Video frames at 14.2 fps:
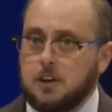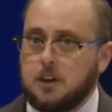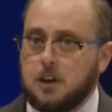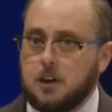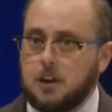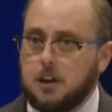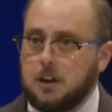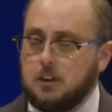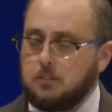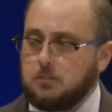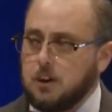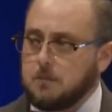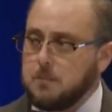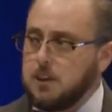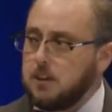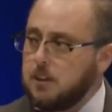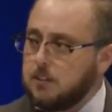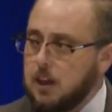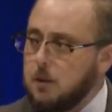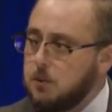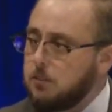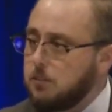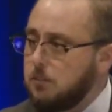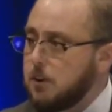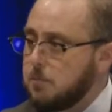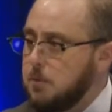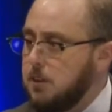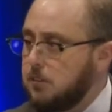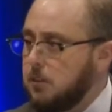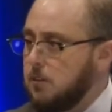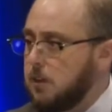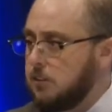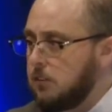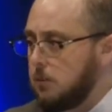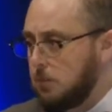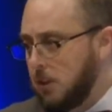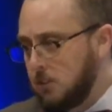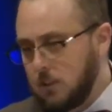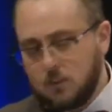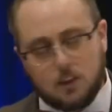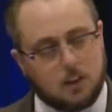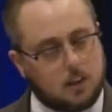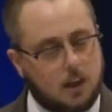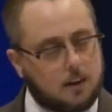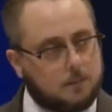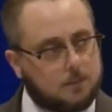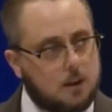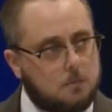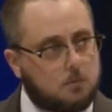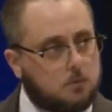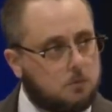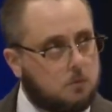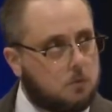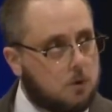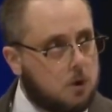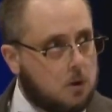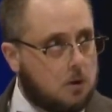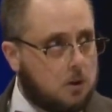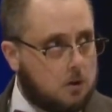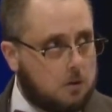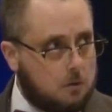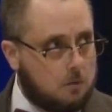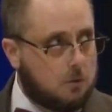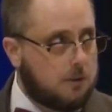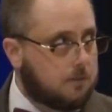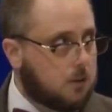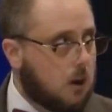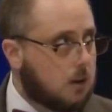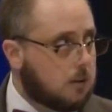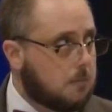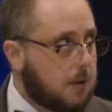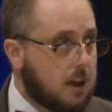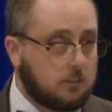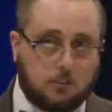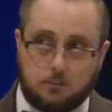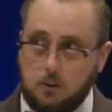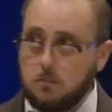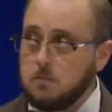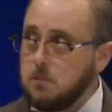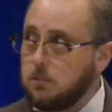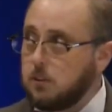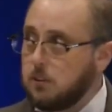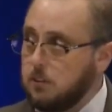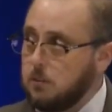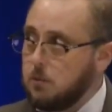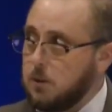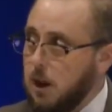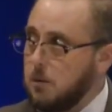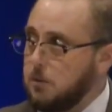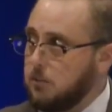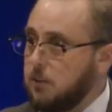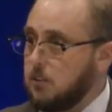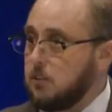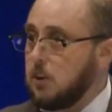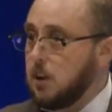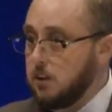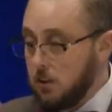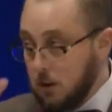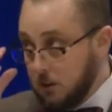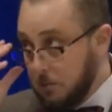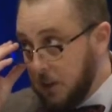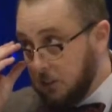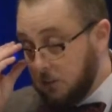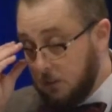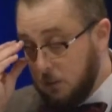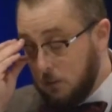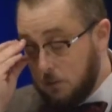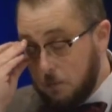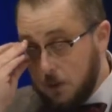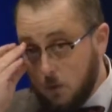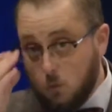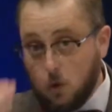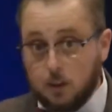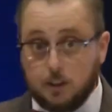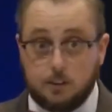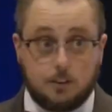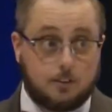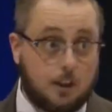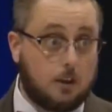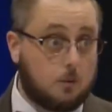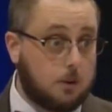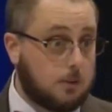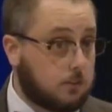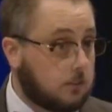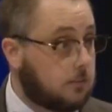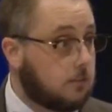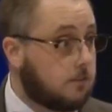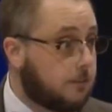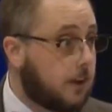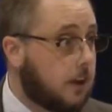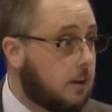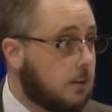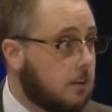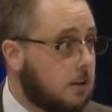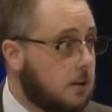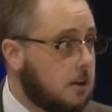And it struck me, that one struck me as interesting because I think a lot of times we've talked about students, at least when I was teaching, I talked about students being willing to take risks and fail.